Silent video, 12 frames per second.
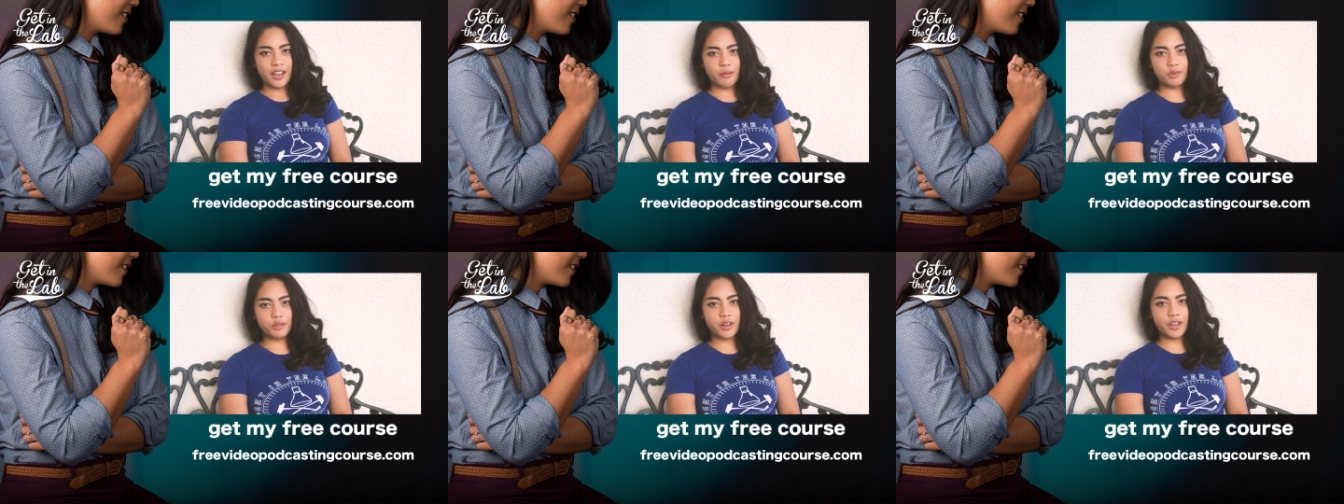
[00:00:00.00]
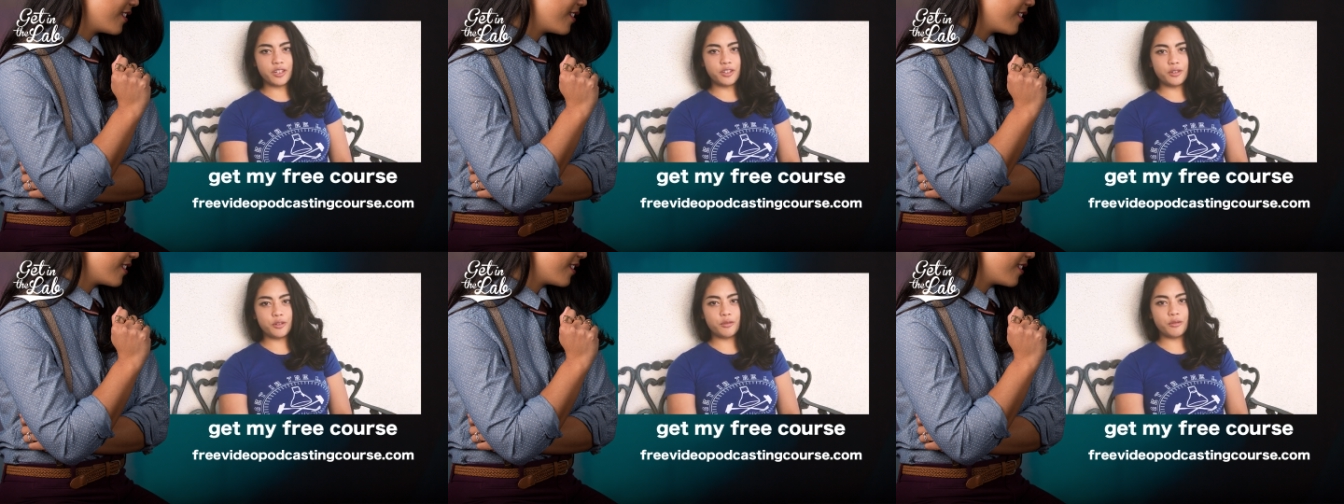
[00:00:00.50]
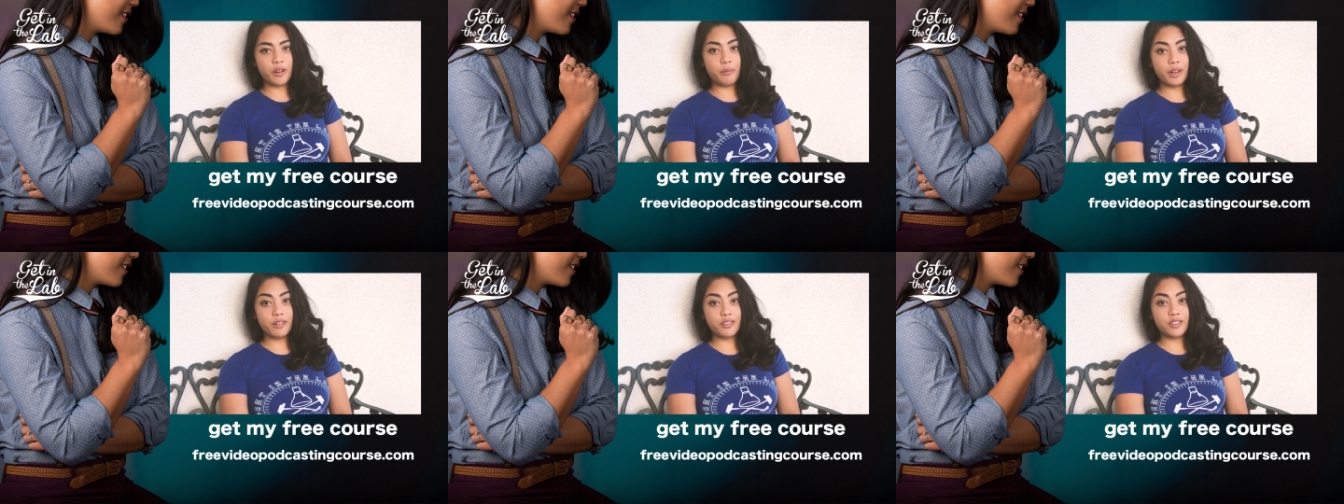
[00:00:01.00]
I'm trying to do a
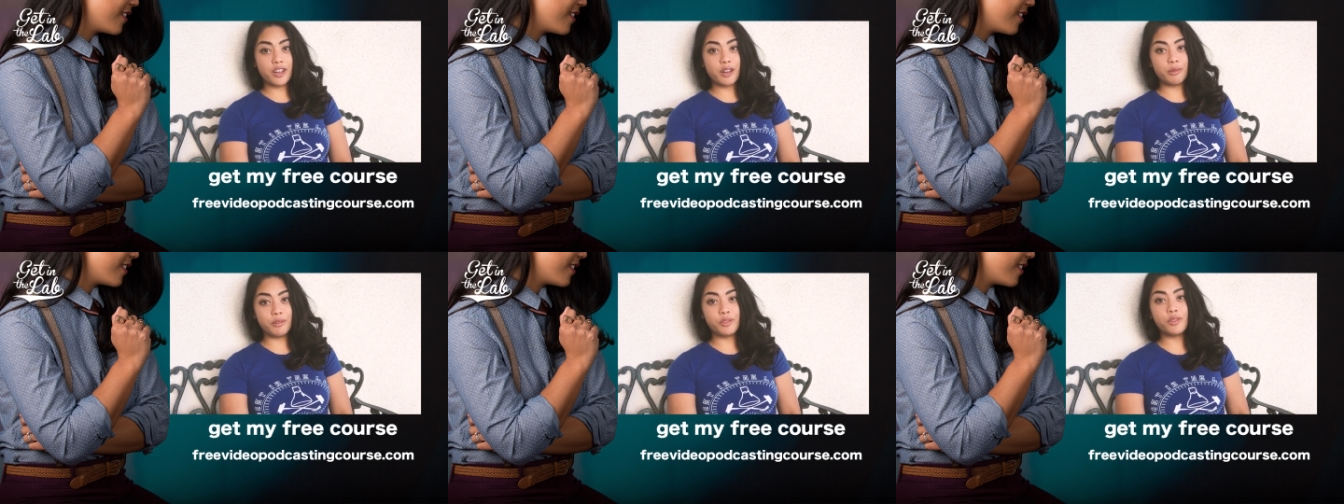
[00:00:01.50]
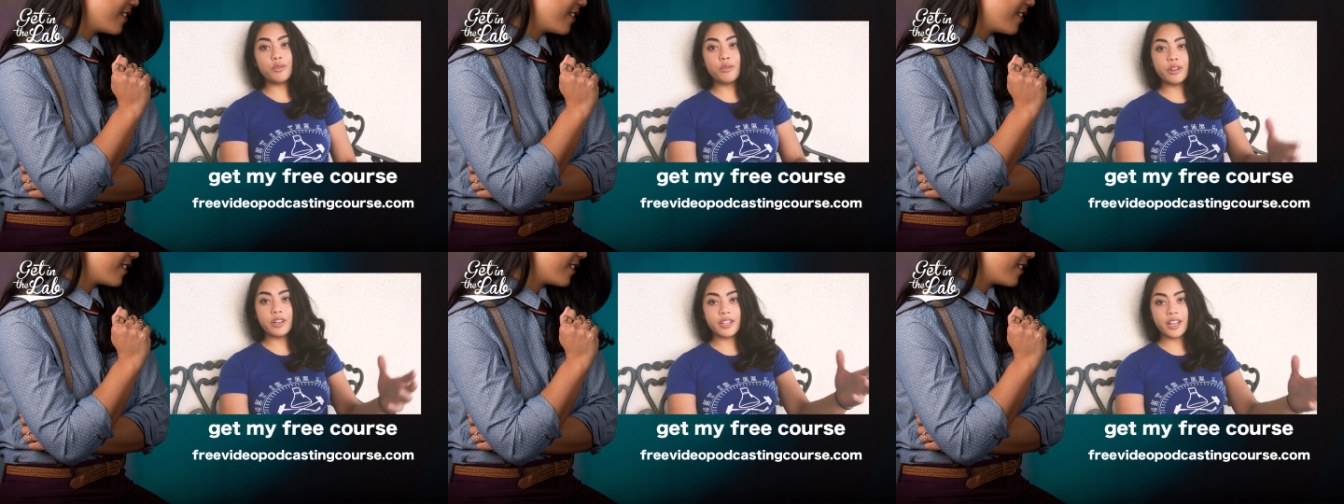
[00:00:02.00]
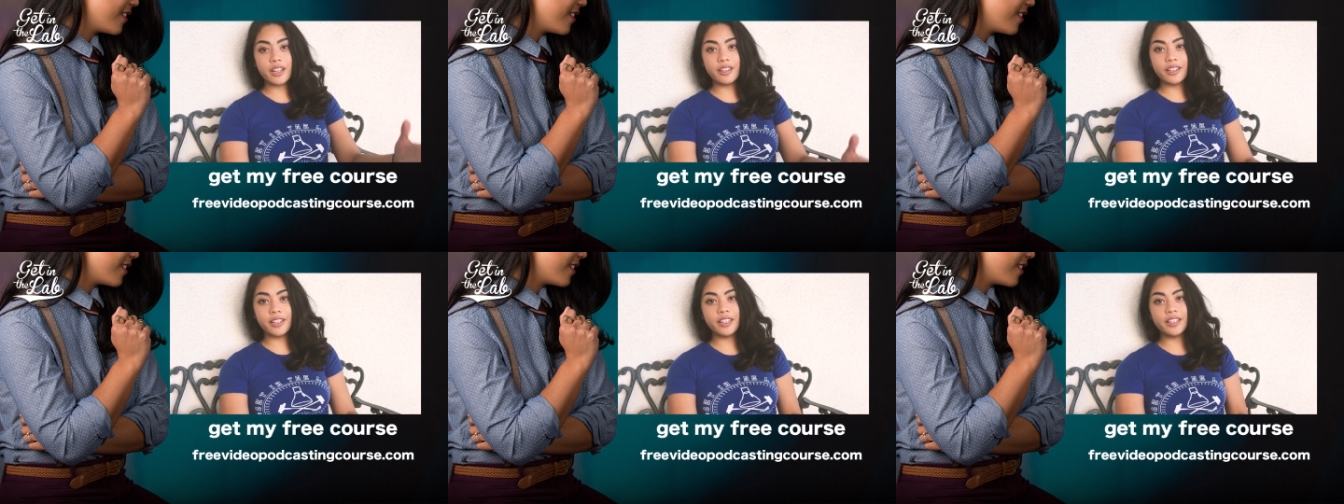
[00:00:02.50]
better job of
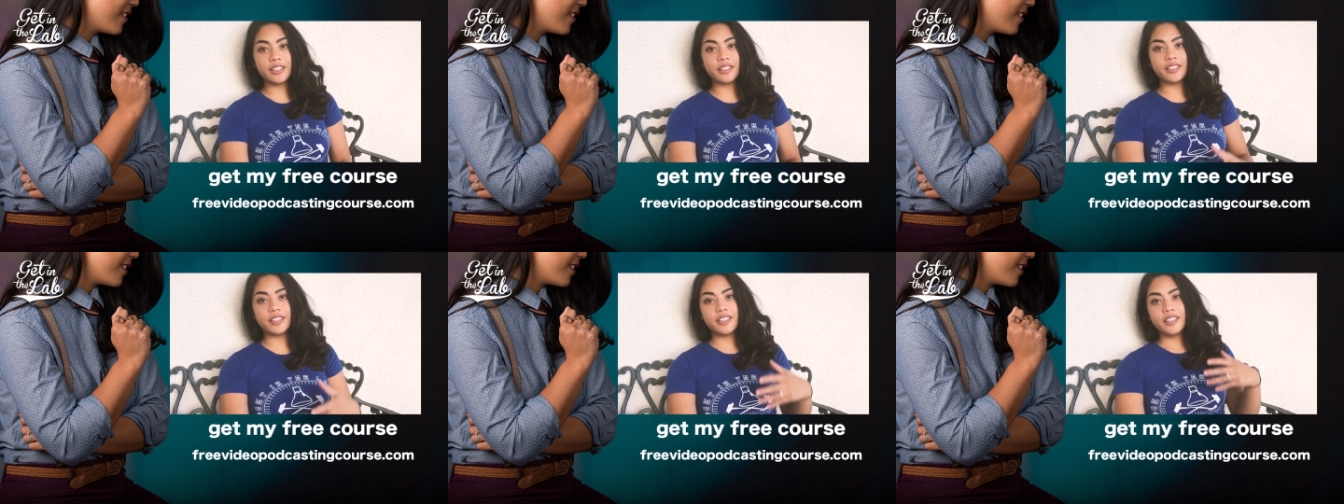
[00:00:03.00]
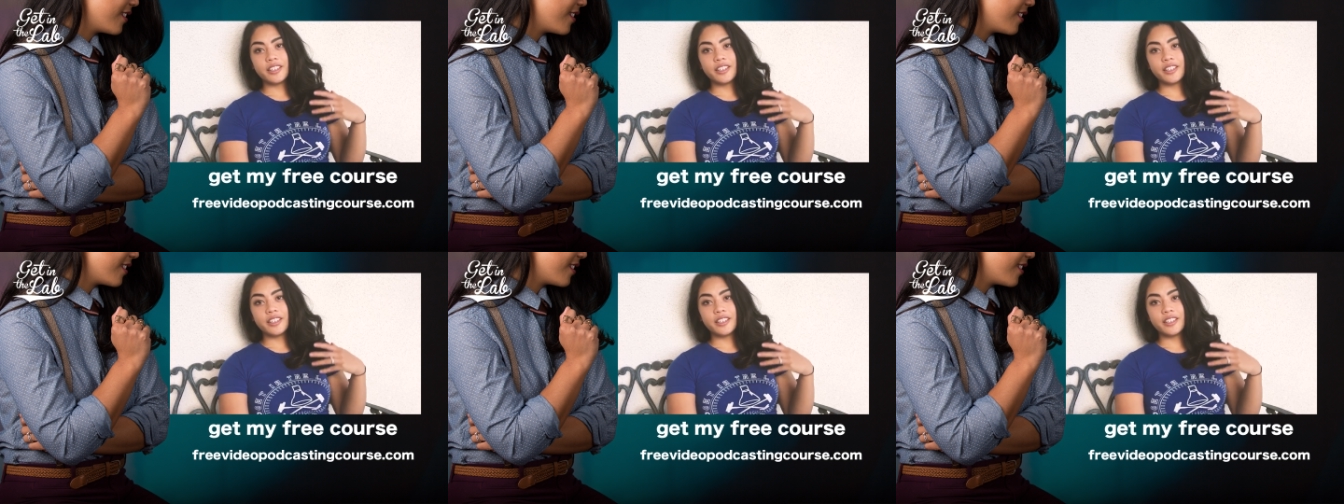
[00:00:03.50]
storytelling and